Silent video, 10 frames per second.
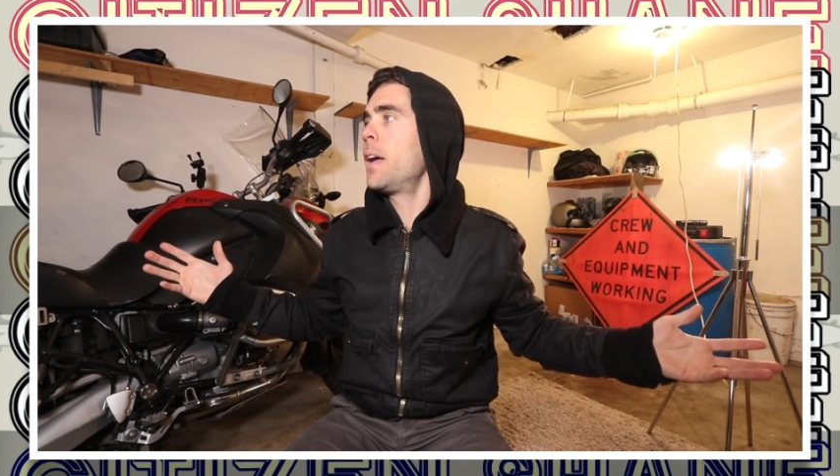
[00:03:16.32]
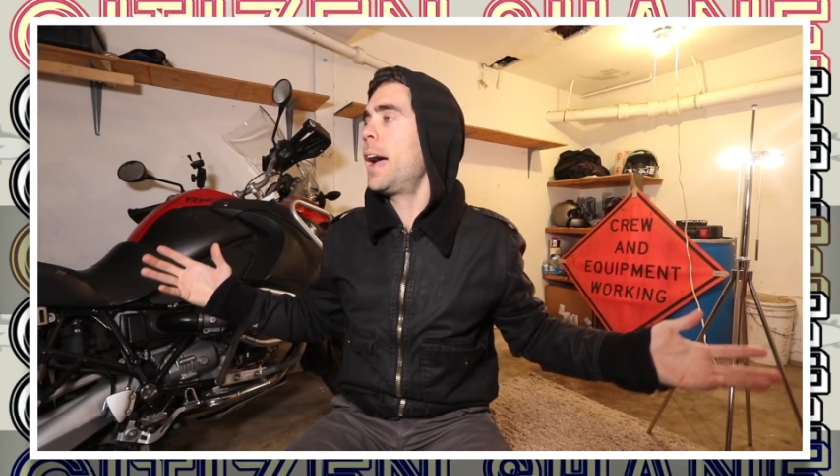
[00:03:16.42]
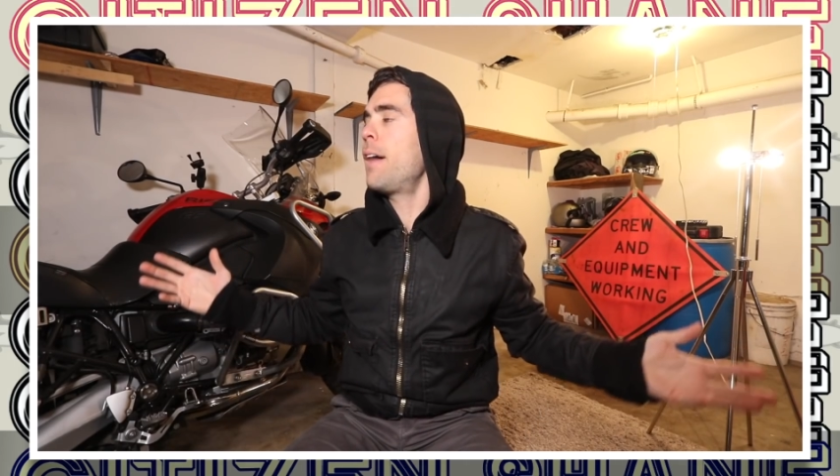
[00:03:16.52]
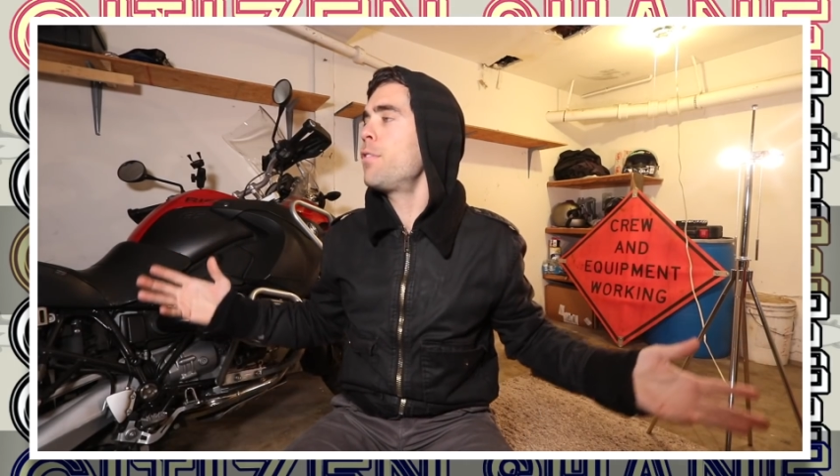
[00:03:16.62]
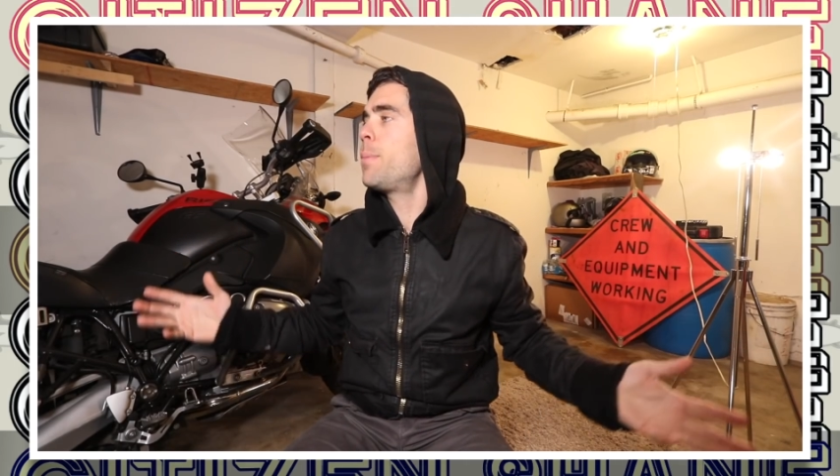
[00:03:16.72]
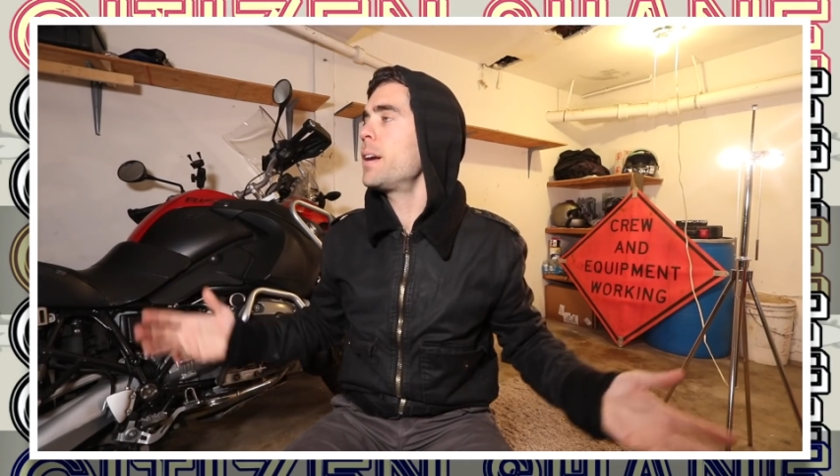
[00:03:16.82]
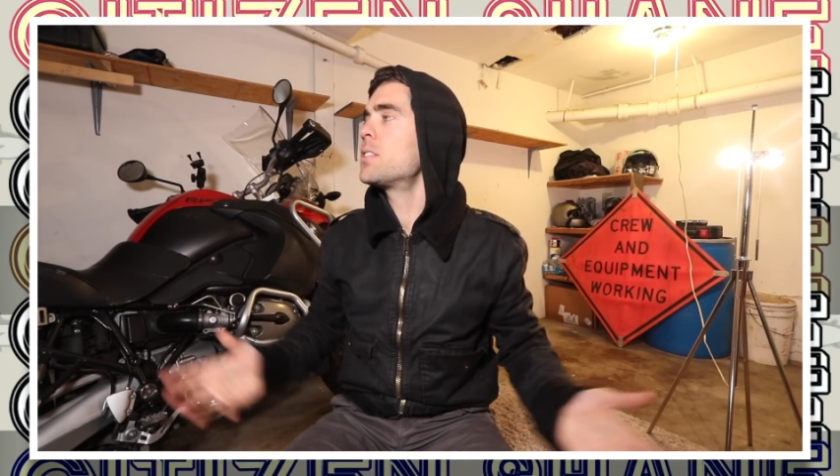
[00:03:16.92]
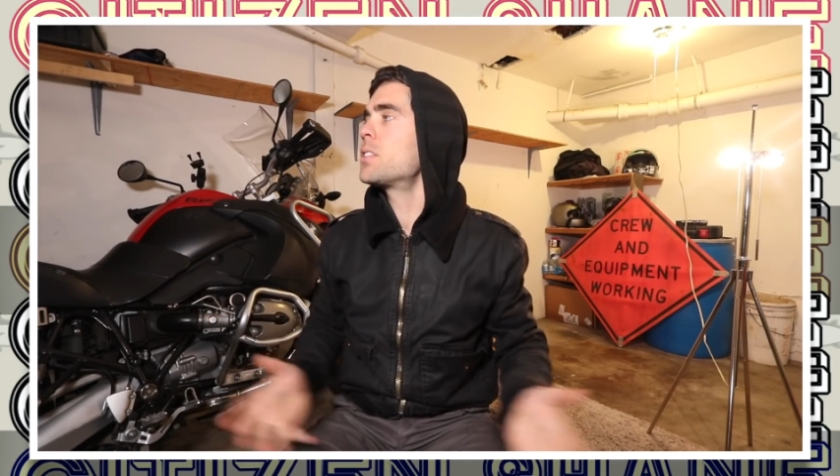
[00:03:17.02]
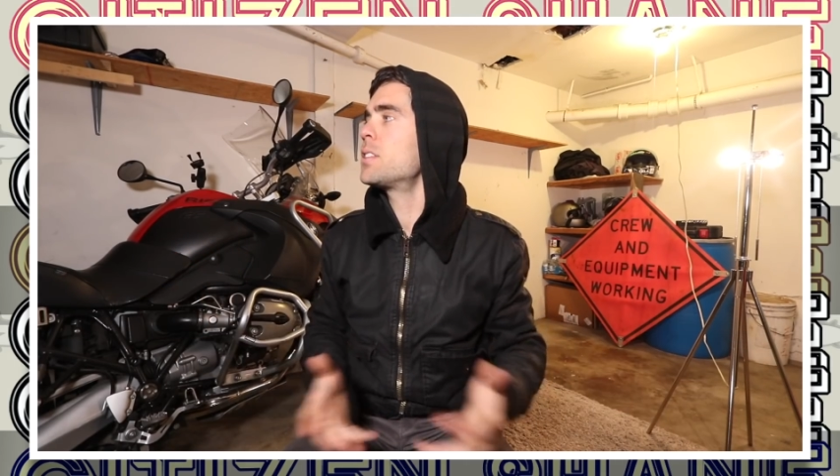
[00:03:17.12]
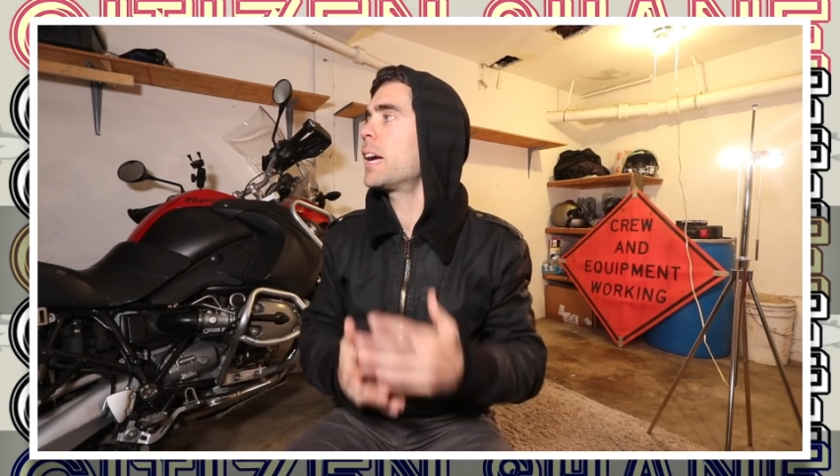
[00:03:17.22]
Everybody's
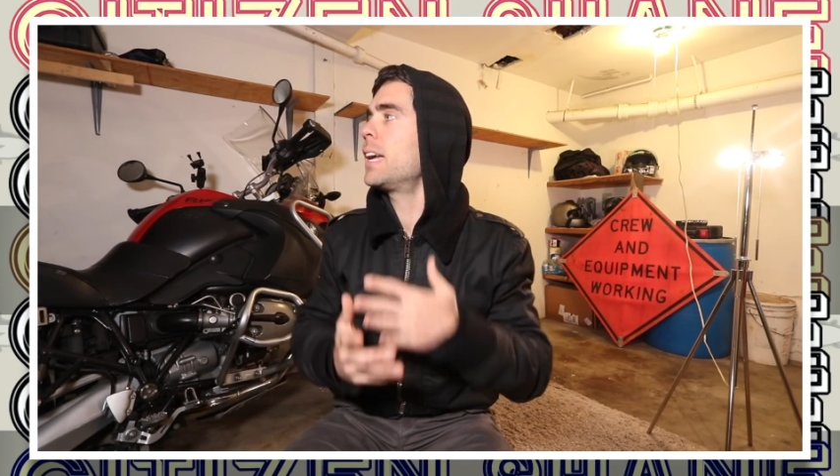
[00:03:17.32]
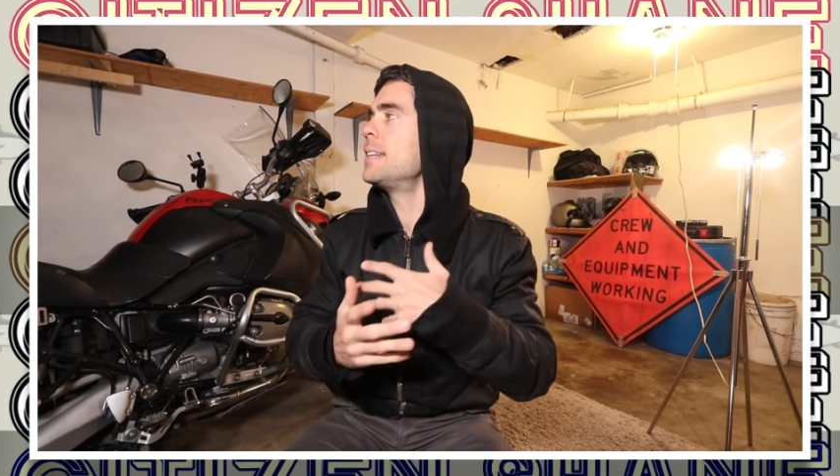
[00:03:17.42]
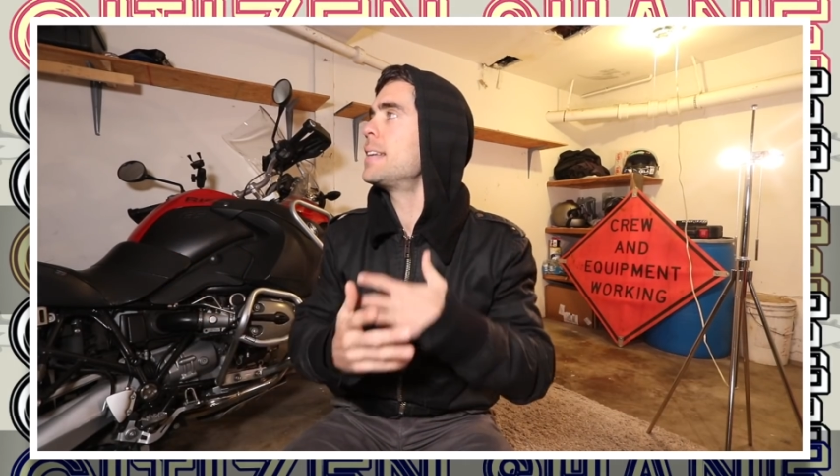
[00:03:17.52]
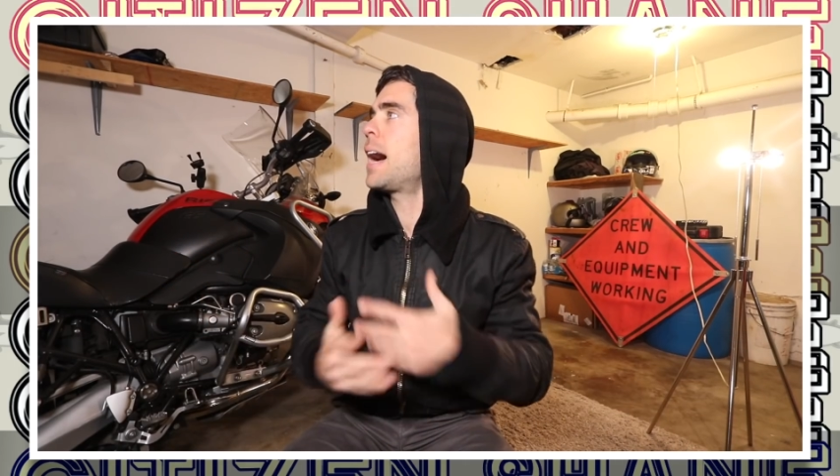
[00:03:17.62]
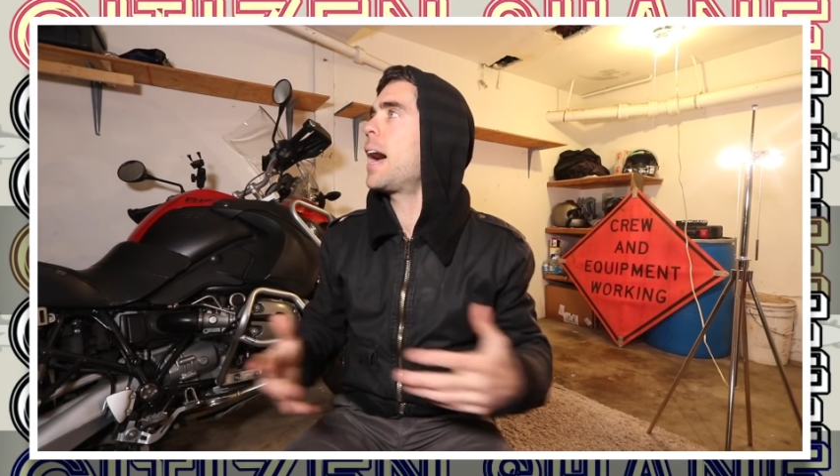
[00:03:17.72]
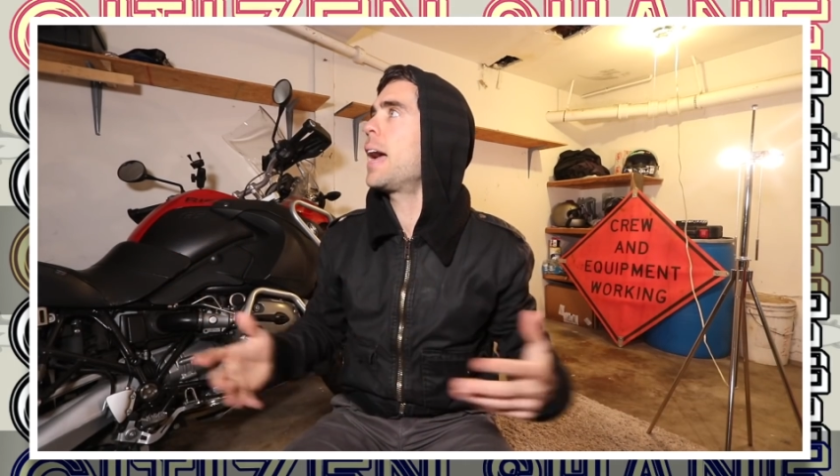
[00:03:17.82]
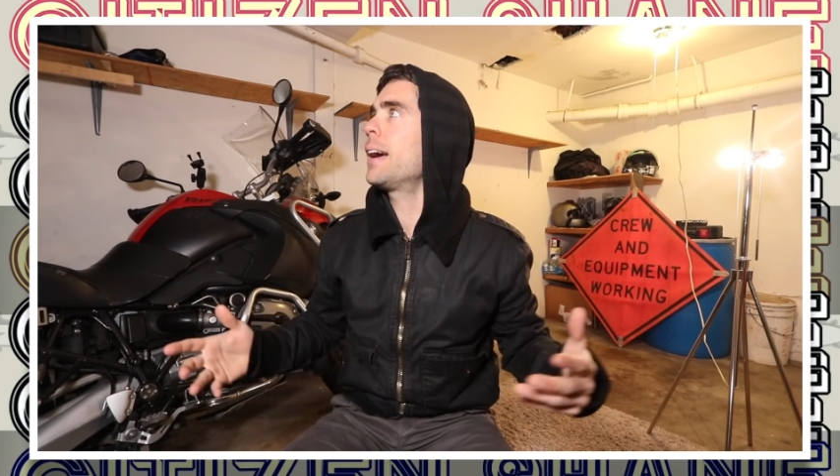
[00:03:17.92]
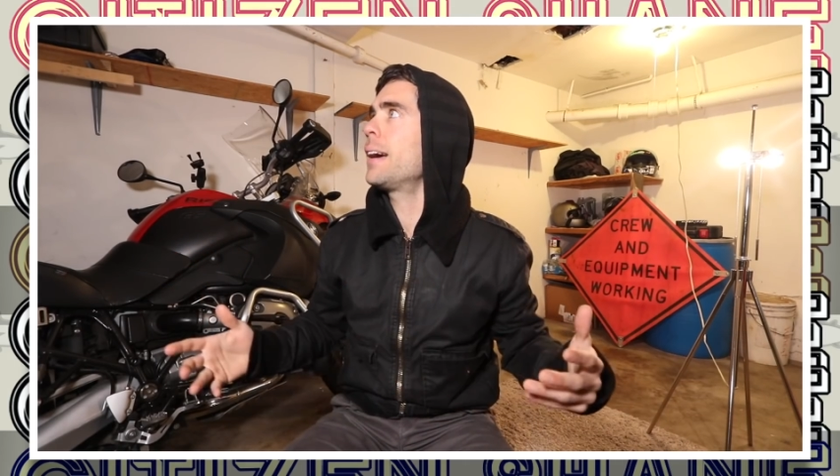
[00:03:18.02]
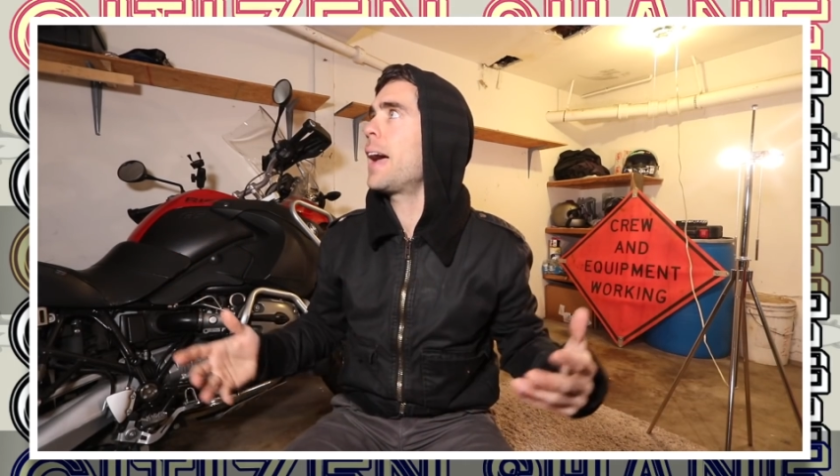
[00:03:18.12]
sick and dying.